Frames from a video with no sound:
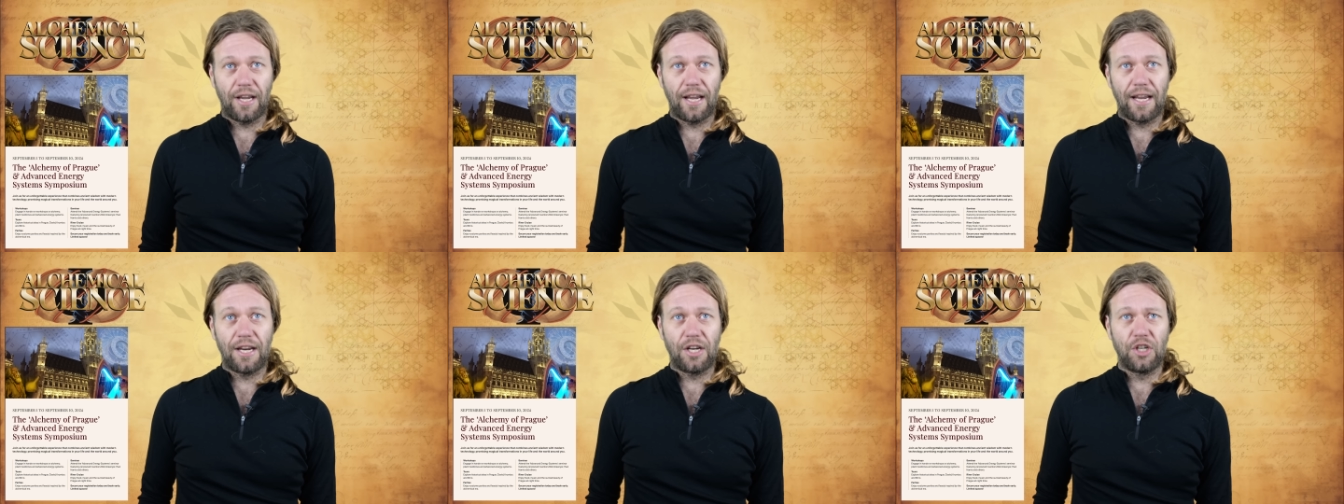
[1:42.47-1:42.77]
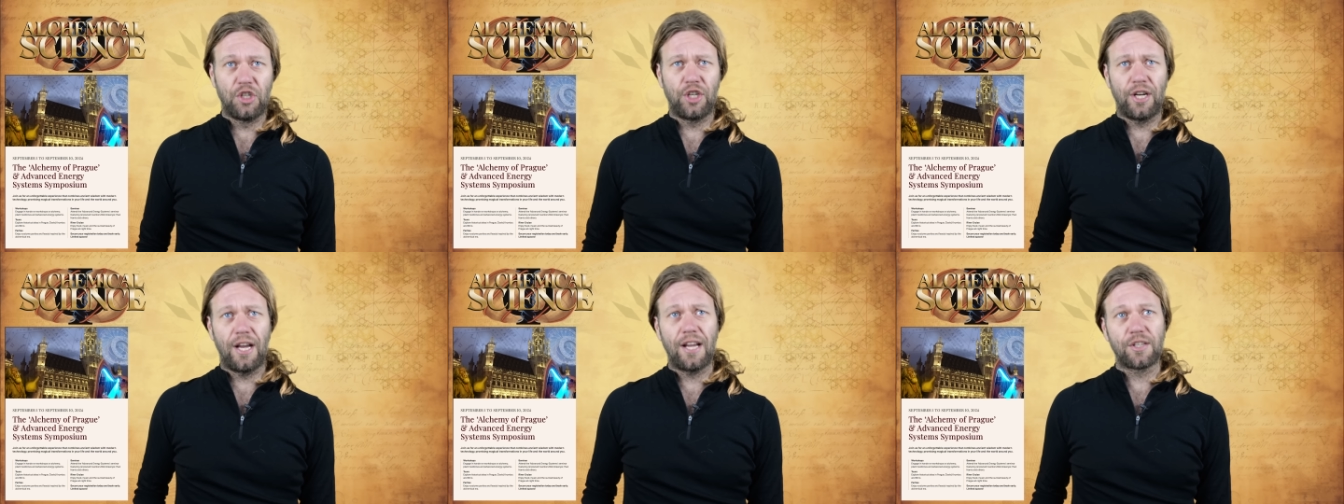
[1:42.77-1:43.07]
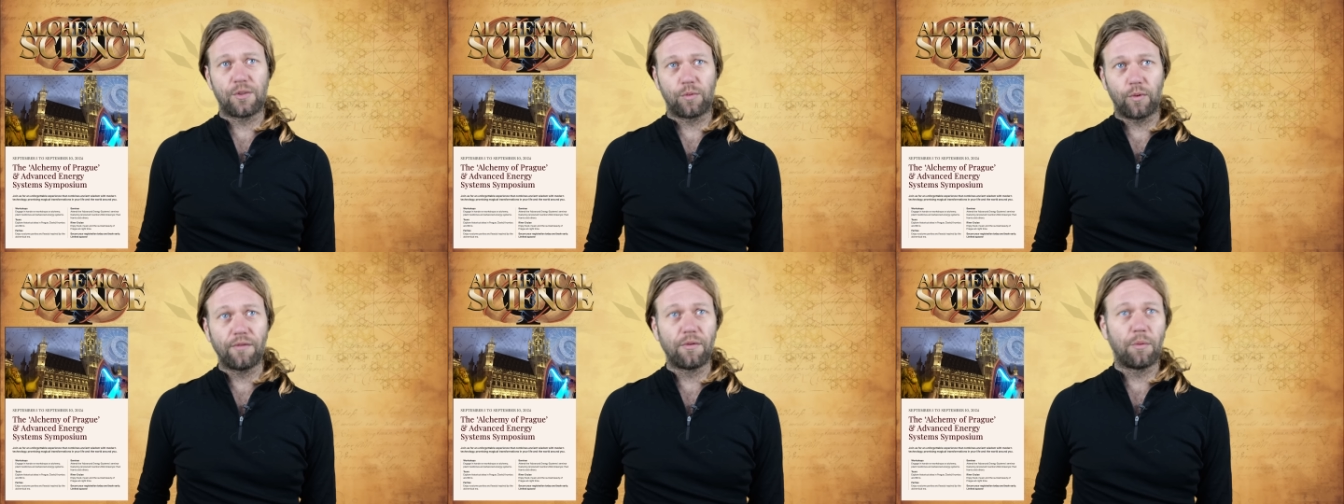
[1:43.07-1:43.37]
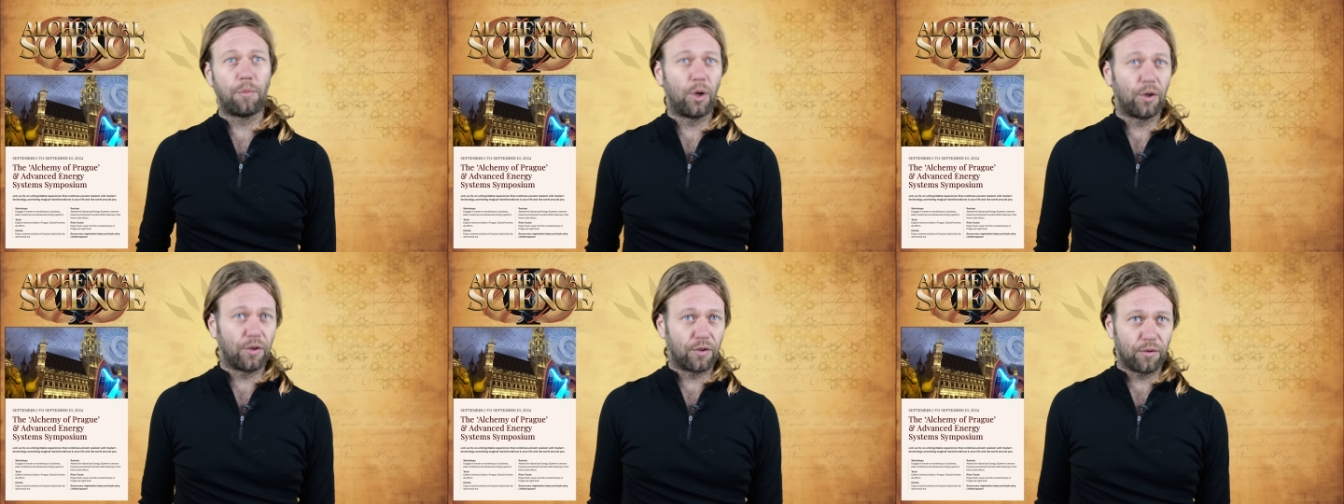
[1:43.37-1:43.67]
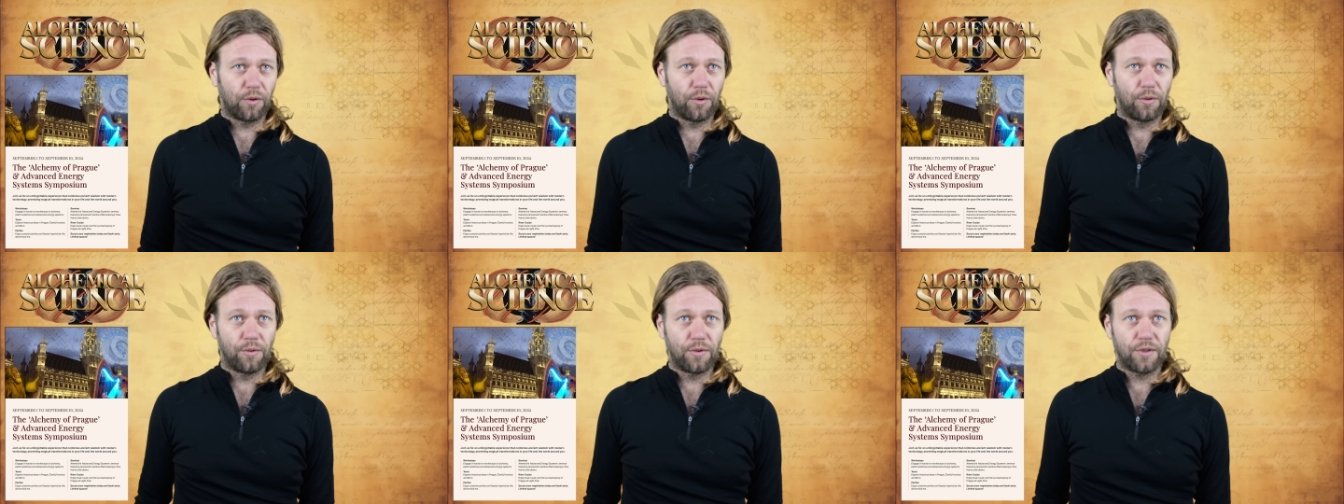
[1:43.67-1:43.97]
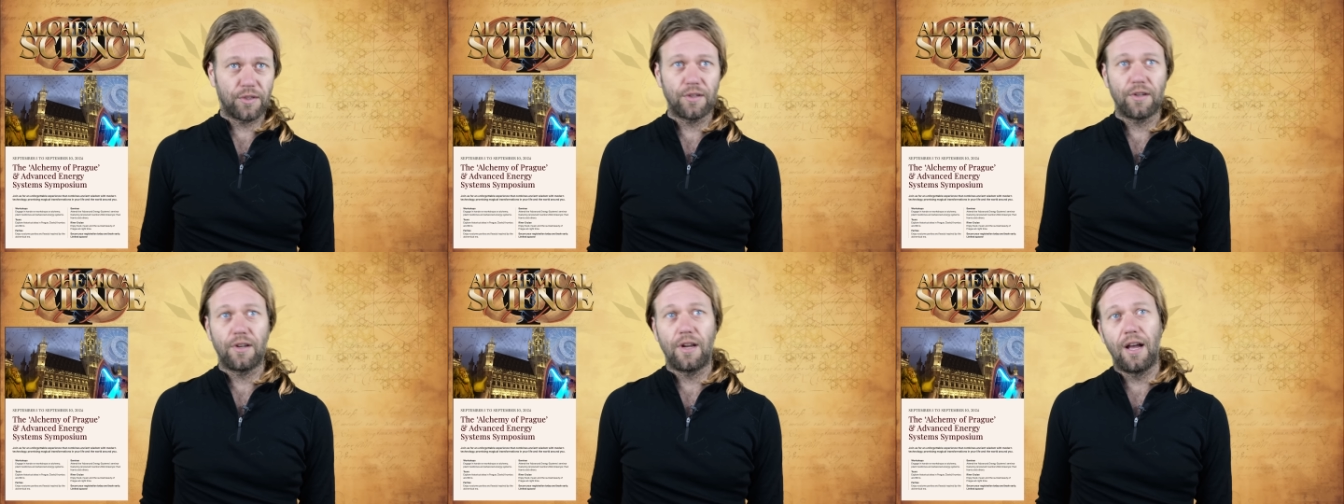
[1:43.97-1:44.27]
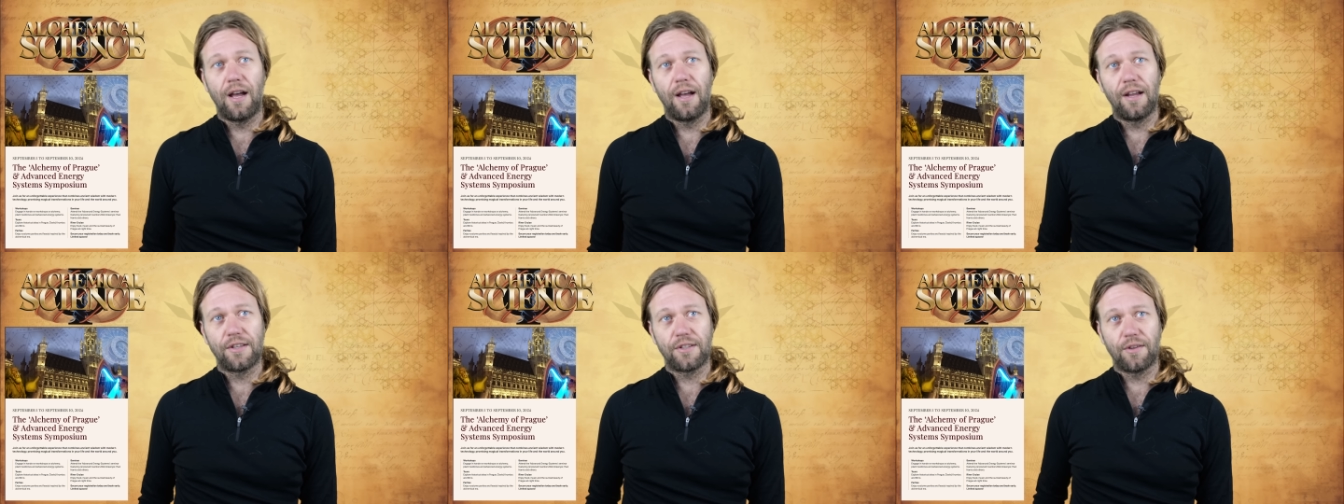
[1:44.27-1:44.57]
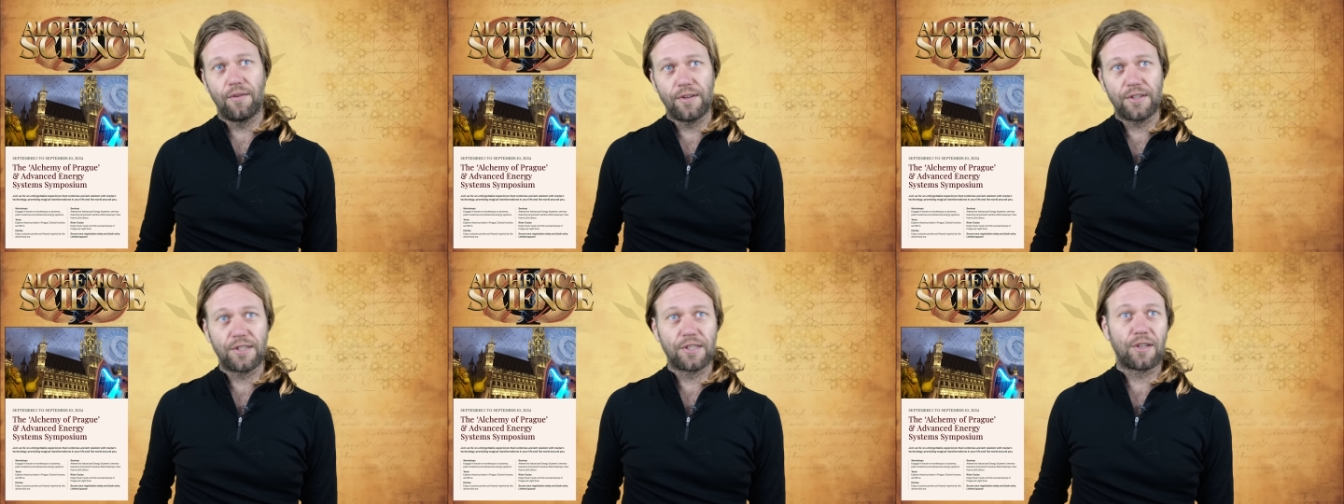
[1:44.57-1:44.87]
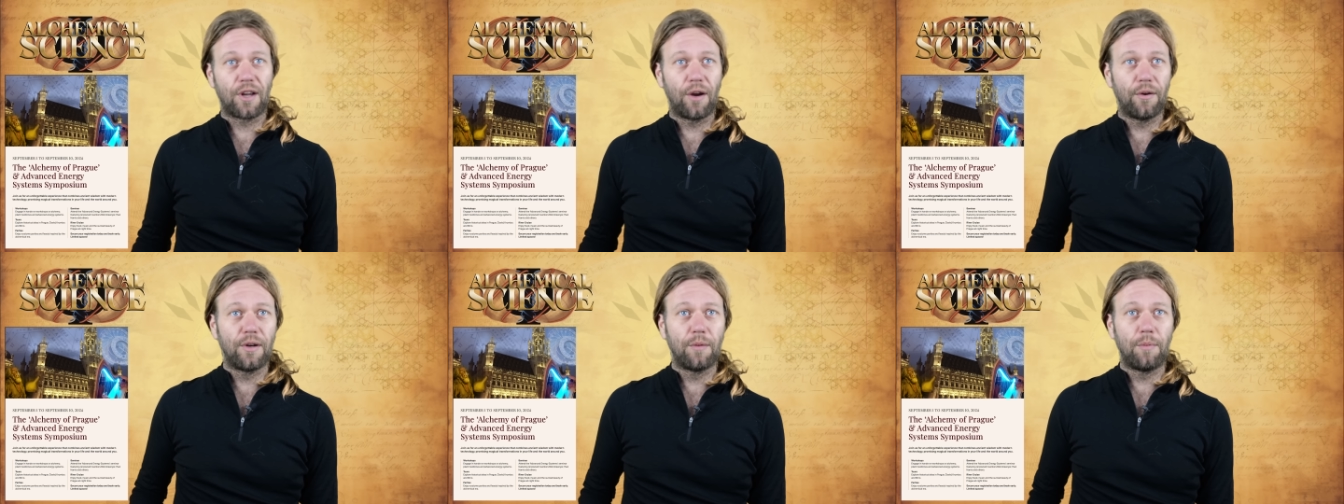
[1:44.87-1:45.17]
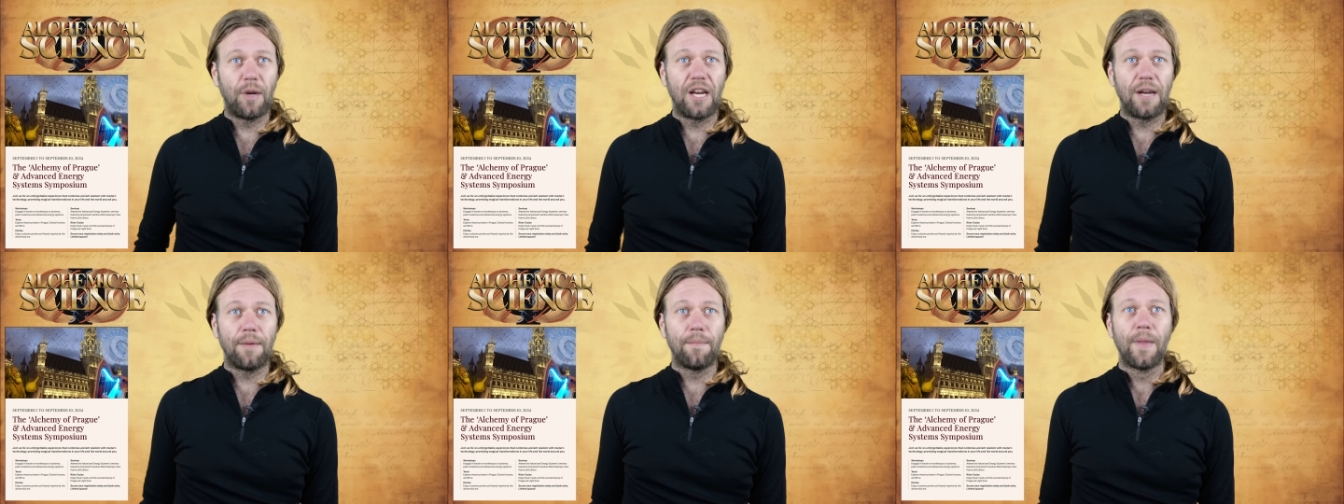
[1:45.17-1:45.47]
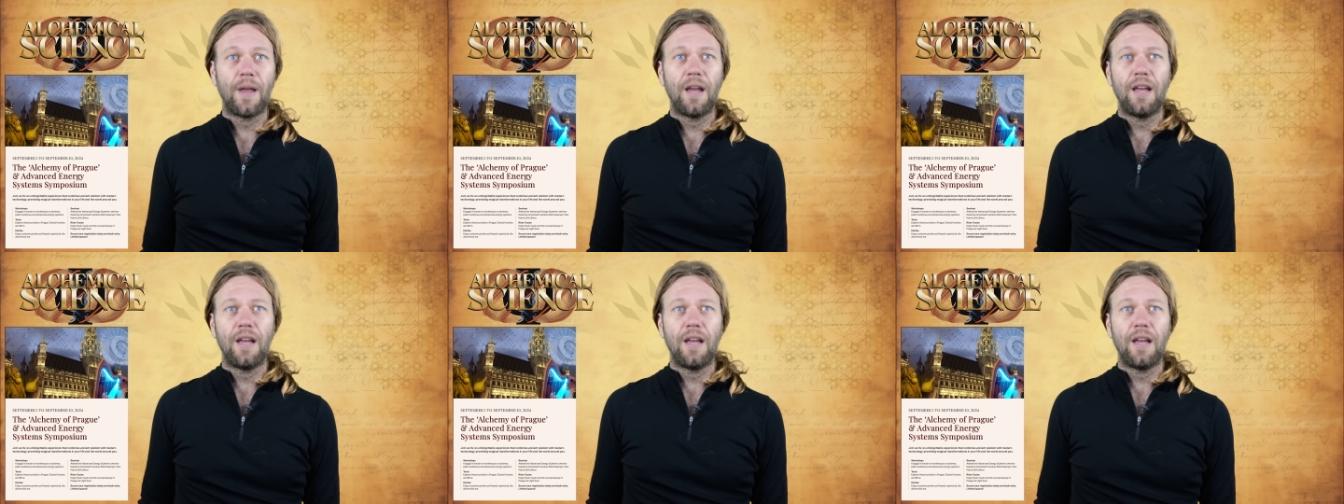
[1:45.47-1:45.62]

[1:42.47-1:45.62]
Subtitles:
a jazz riverboat cruise. So this is going to be